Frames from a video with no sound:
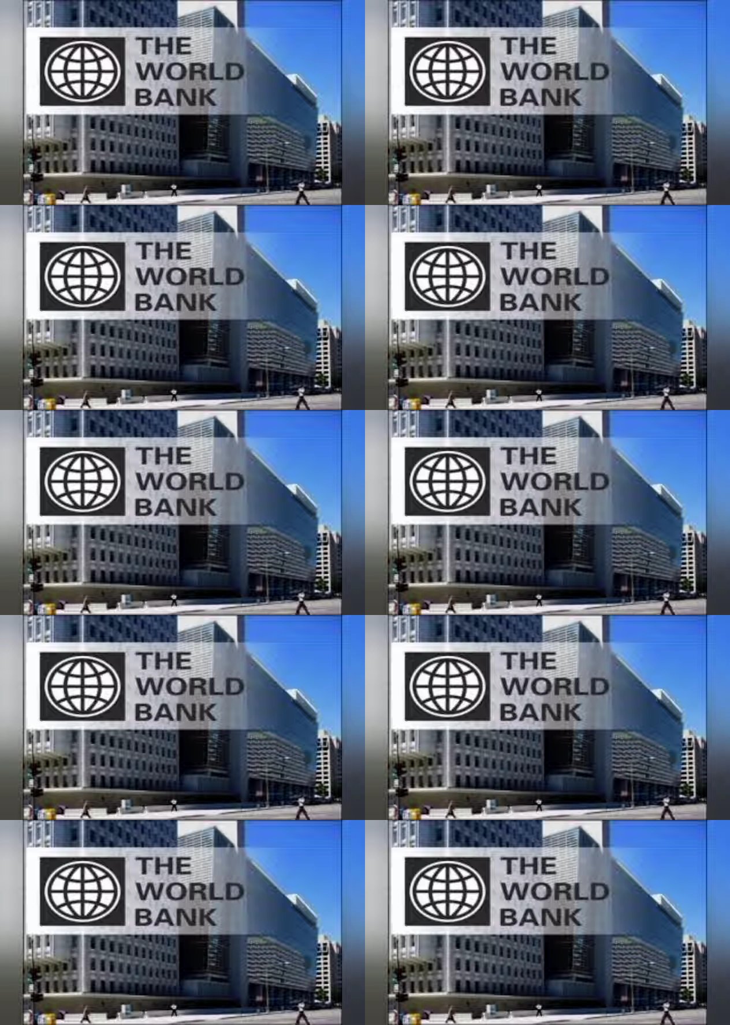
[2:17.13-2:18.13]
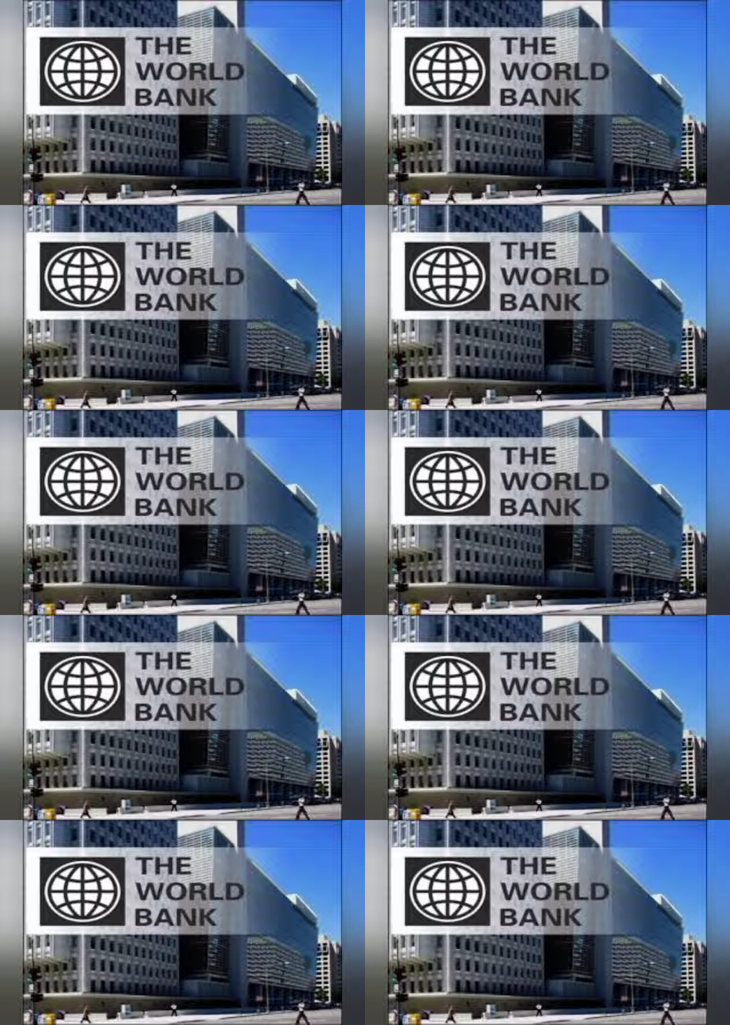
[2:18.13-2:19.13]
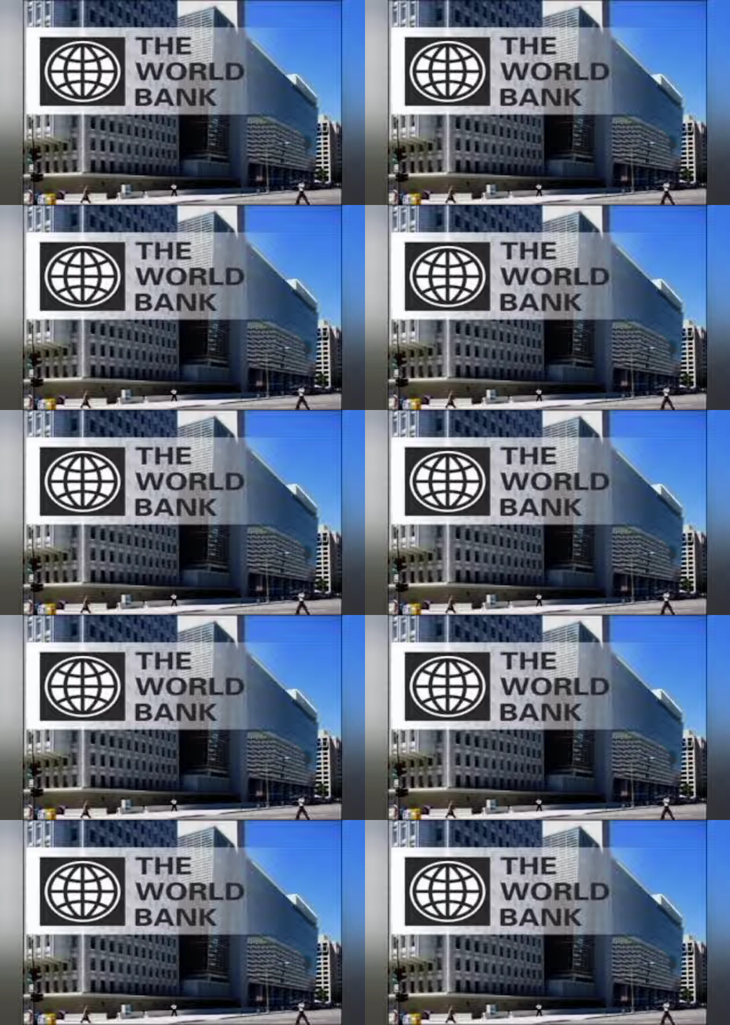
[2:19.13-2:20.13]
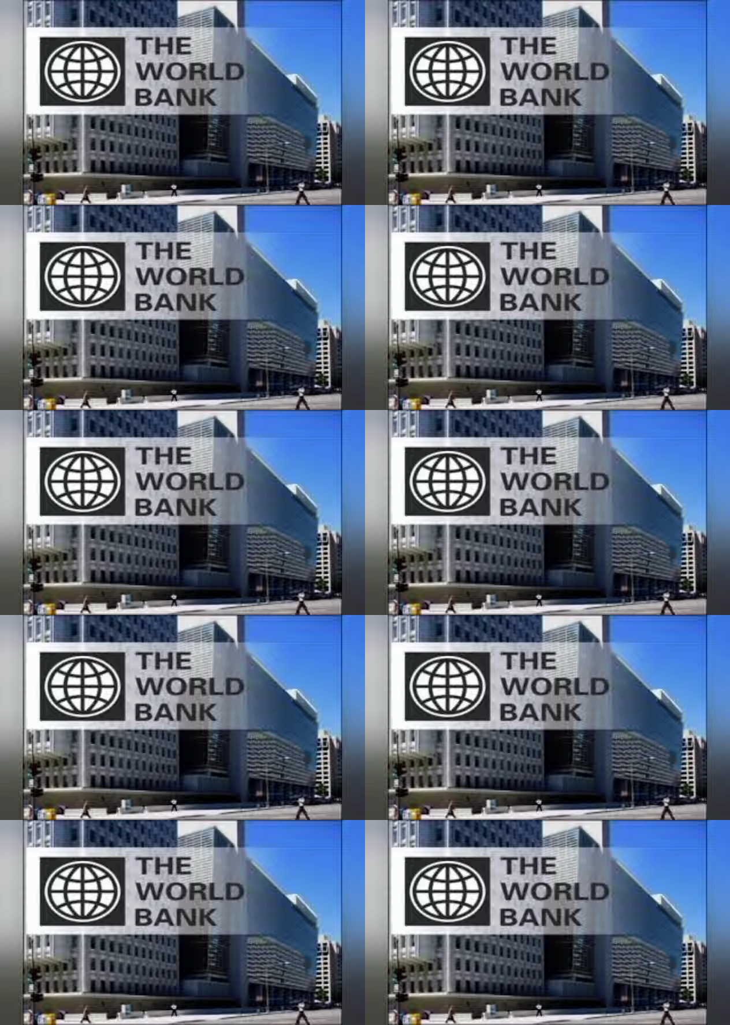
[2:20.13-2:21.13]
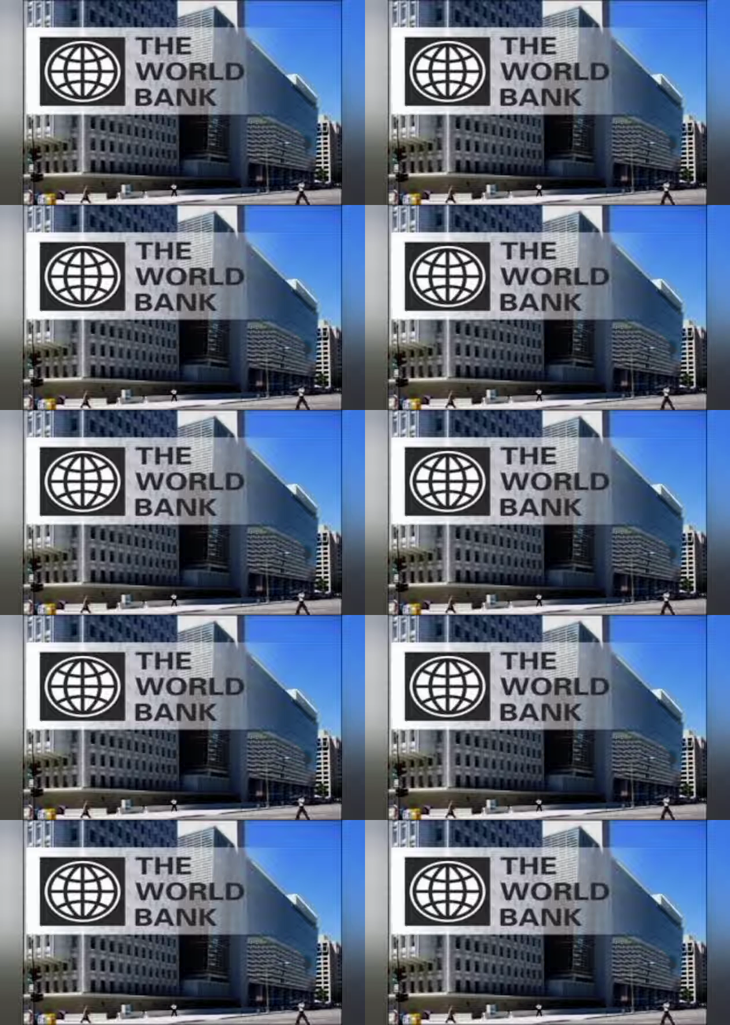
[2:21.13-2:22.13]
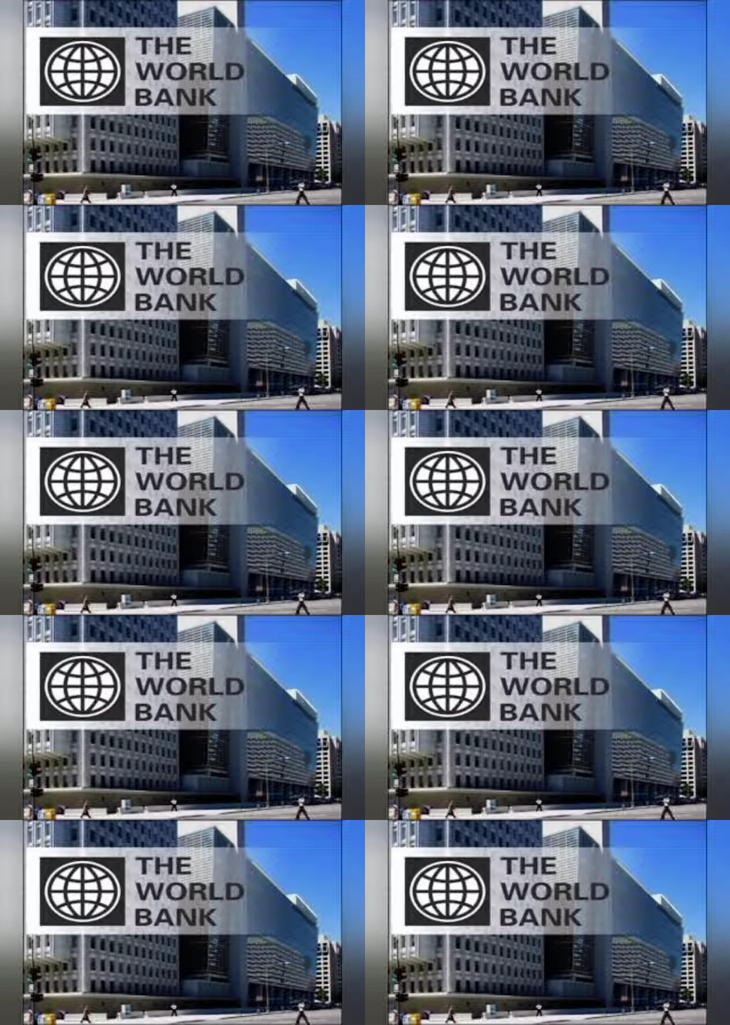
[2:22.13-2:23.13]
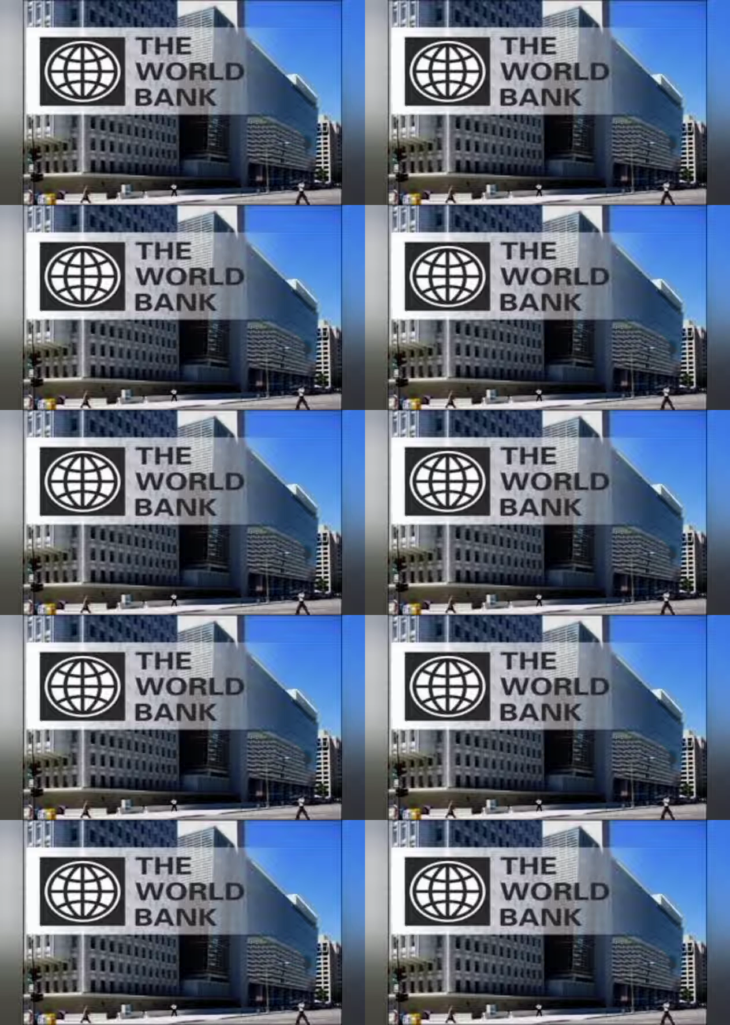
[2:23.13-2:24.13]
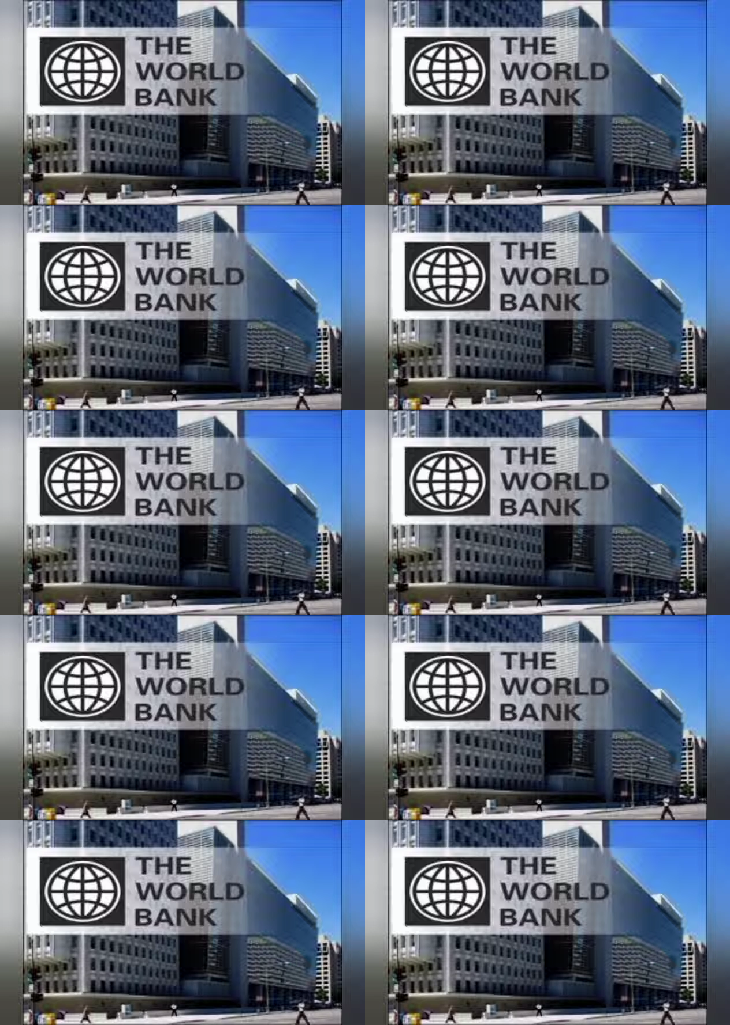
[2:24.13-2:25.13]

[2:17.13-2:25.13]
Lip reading: [unreadable: no face in view]